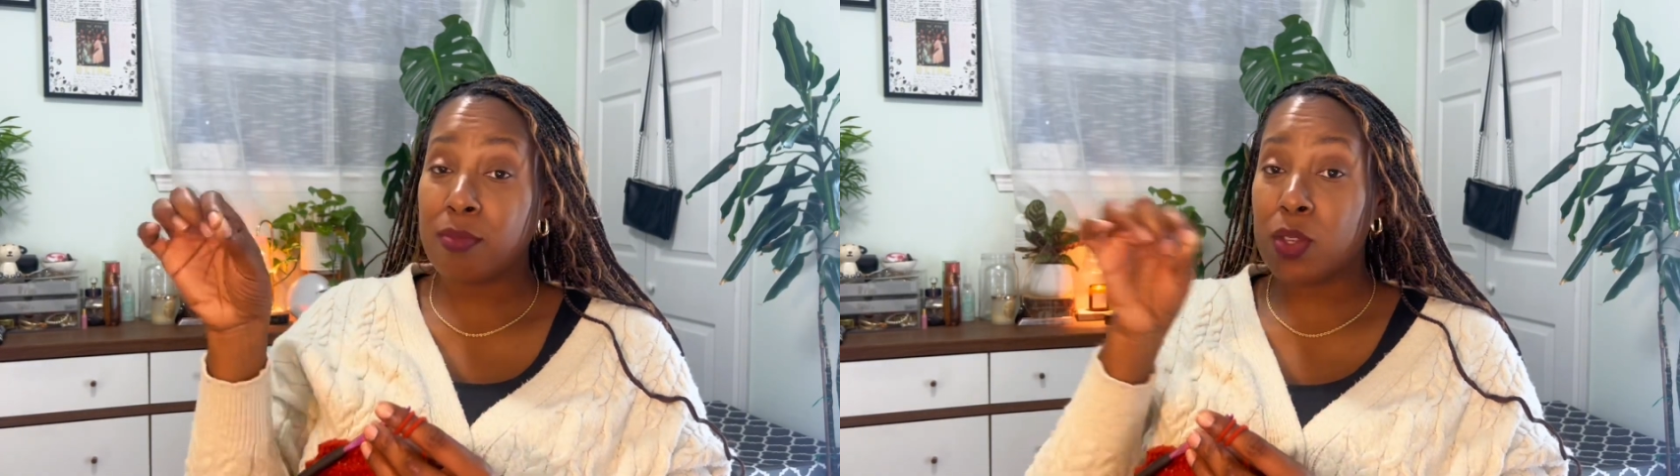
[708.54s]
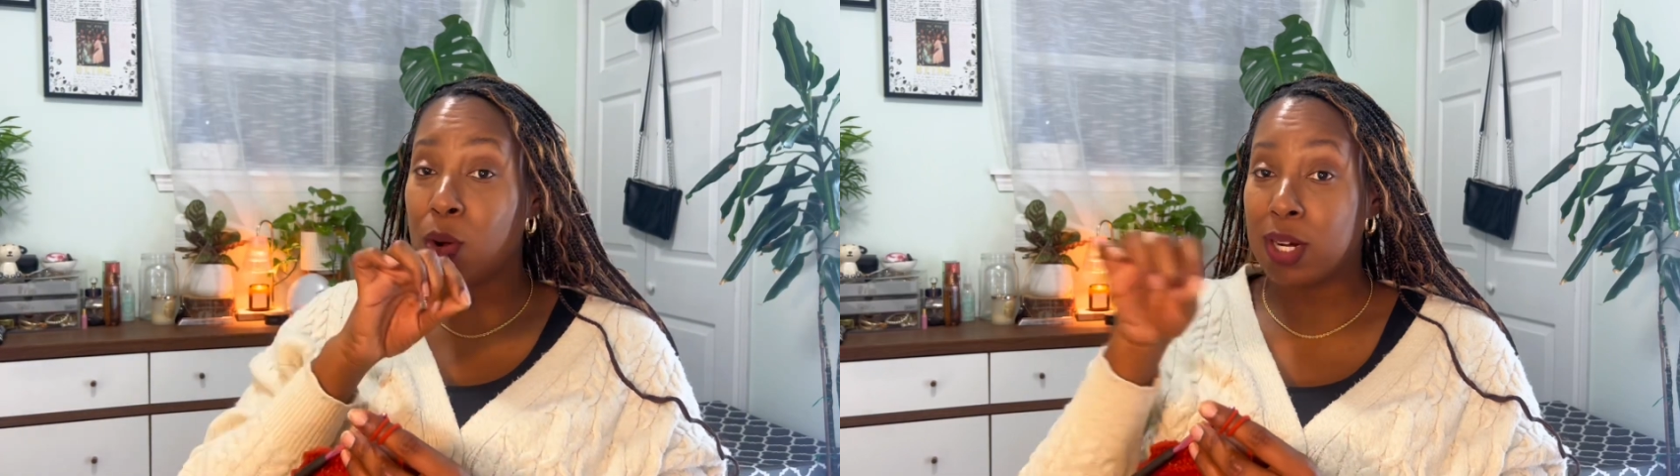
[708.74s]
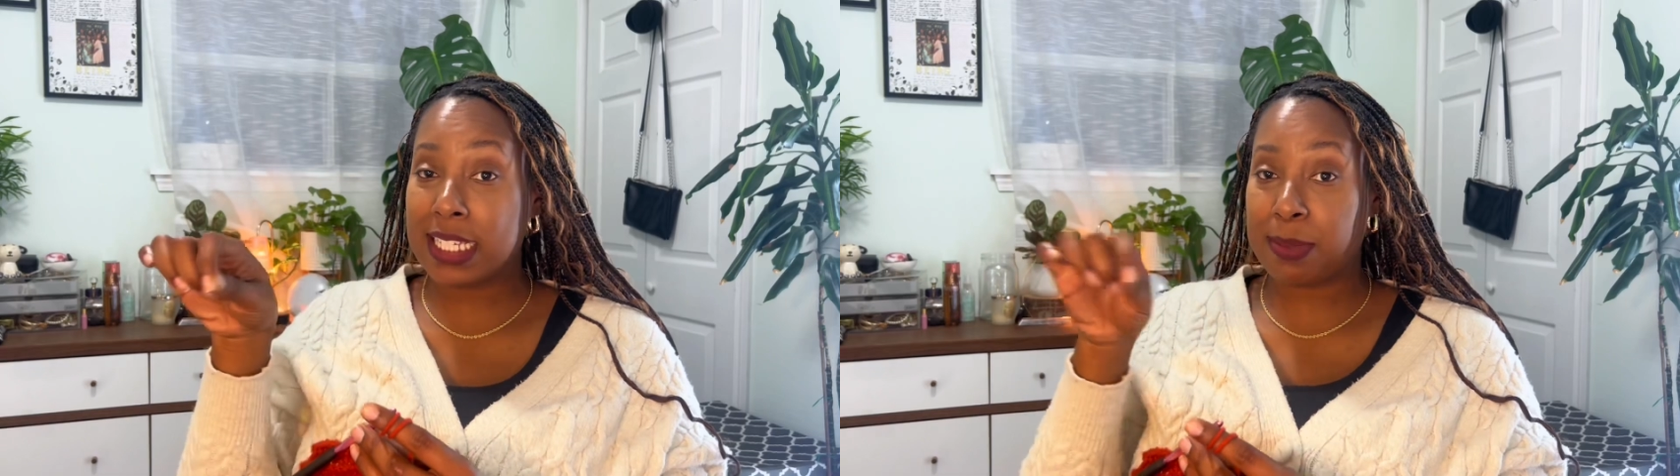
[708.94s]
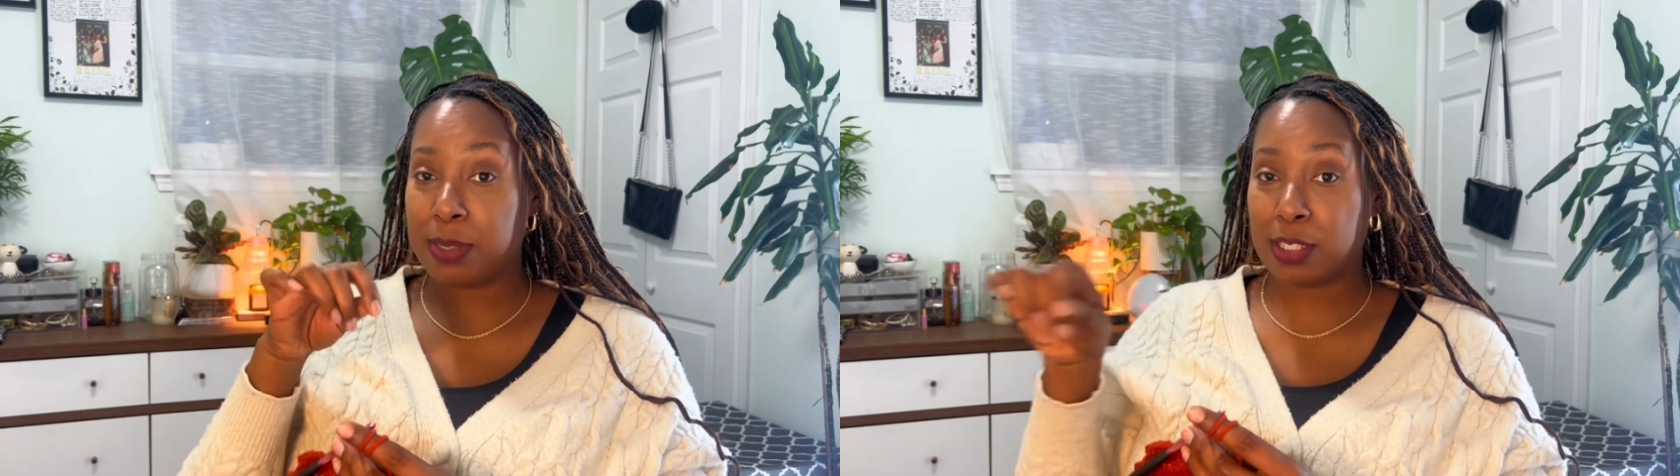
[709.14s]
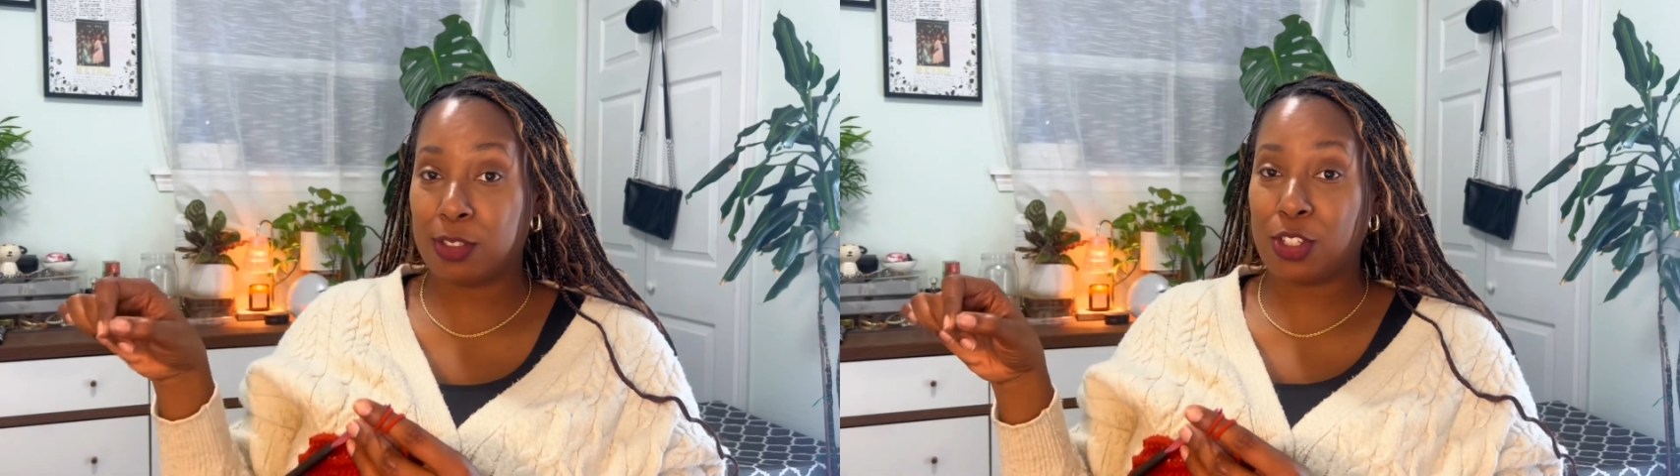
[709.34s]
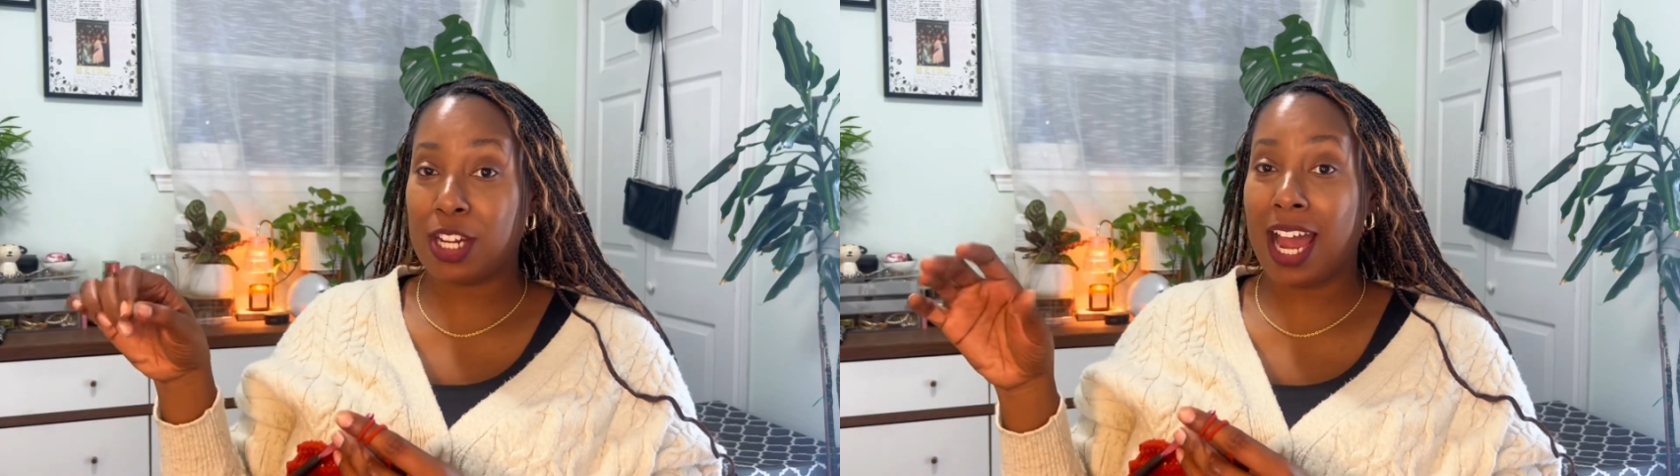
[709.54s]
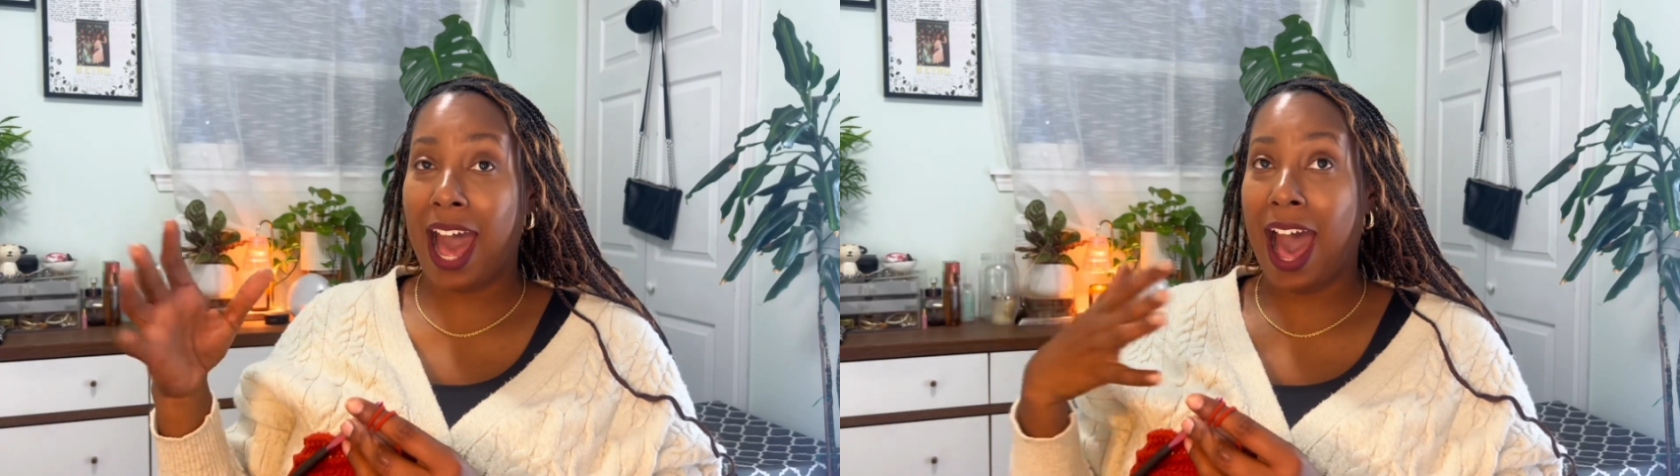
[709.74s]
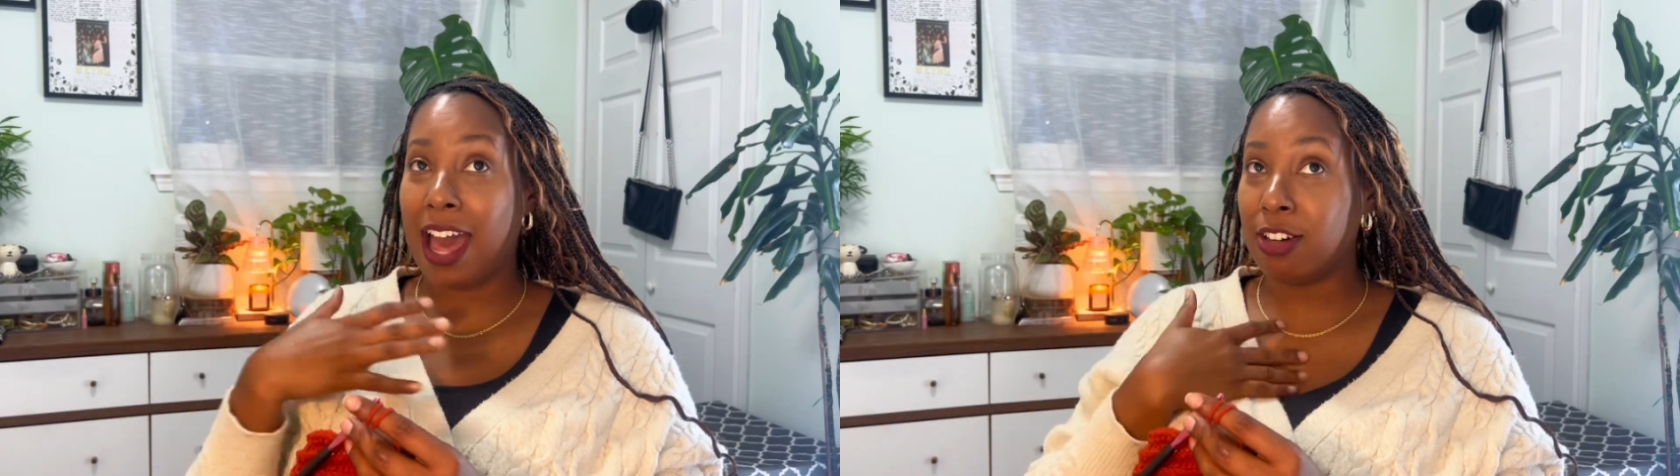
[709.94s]
or a zipper closure.
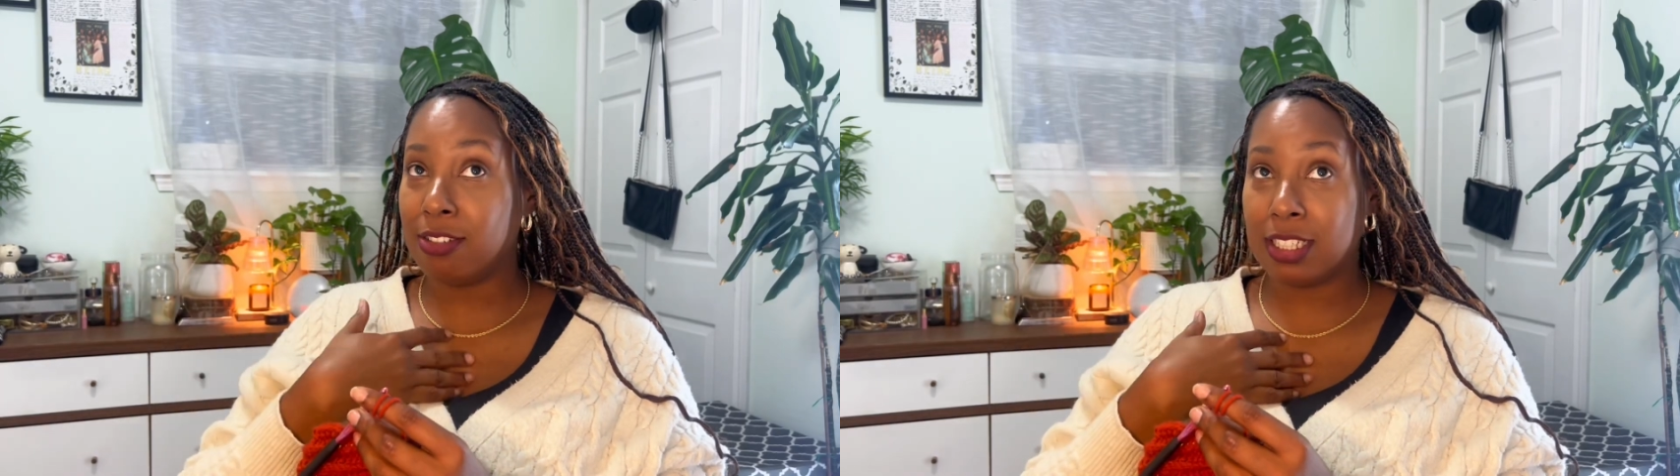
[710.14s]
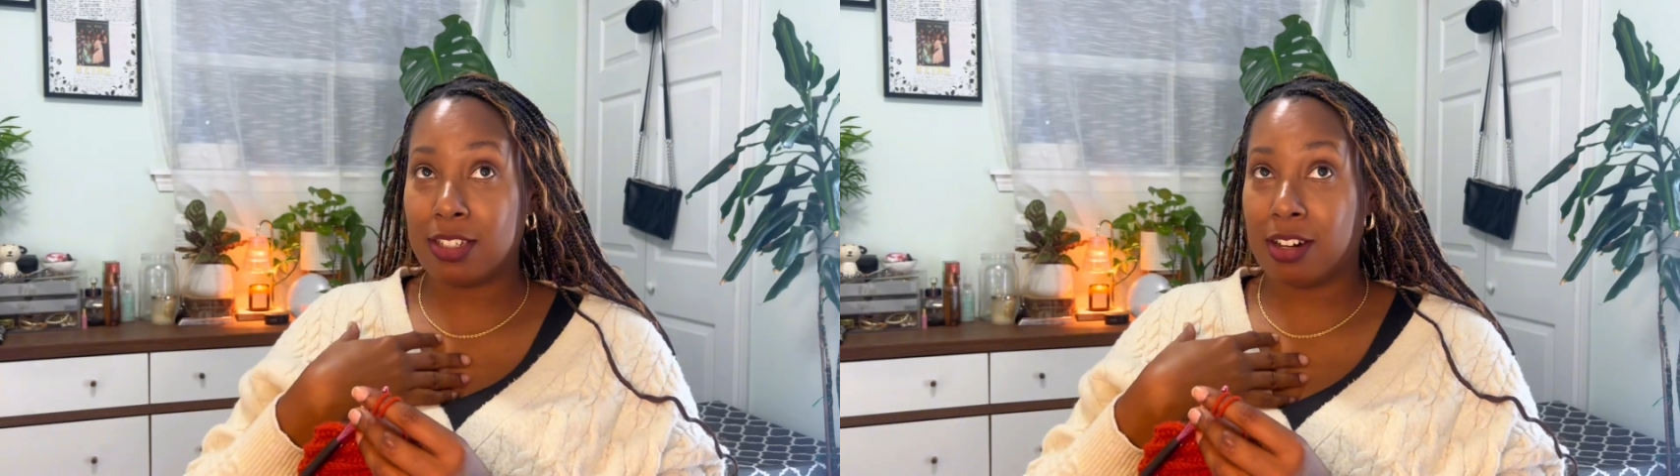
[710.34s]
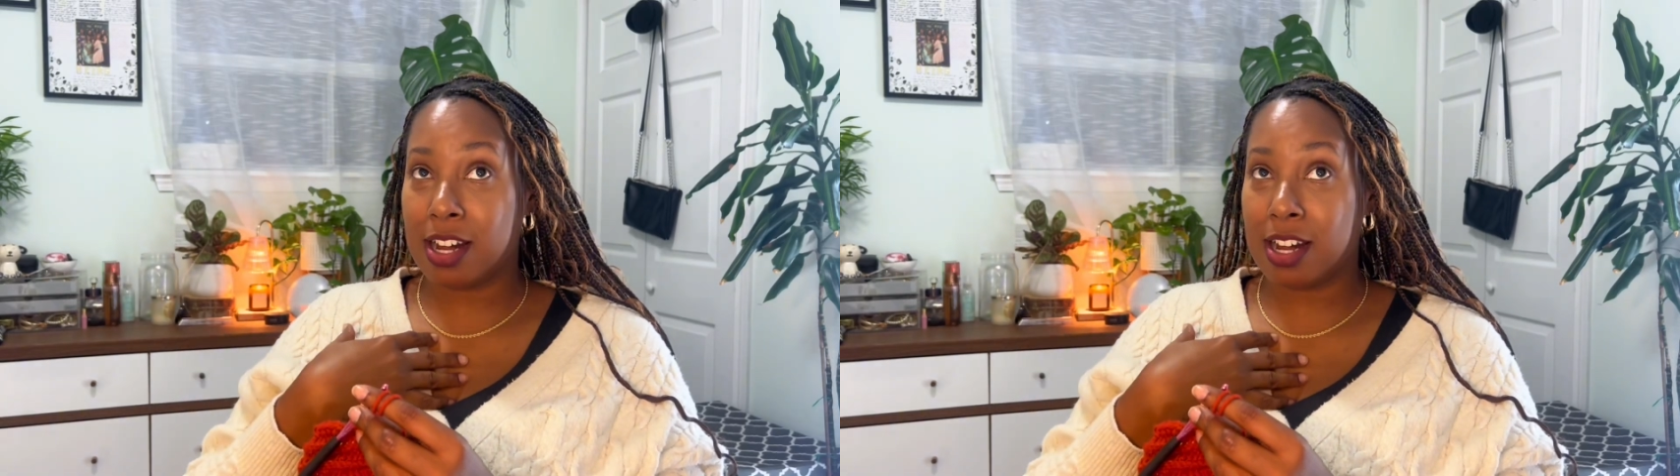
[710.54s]
I don't really know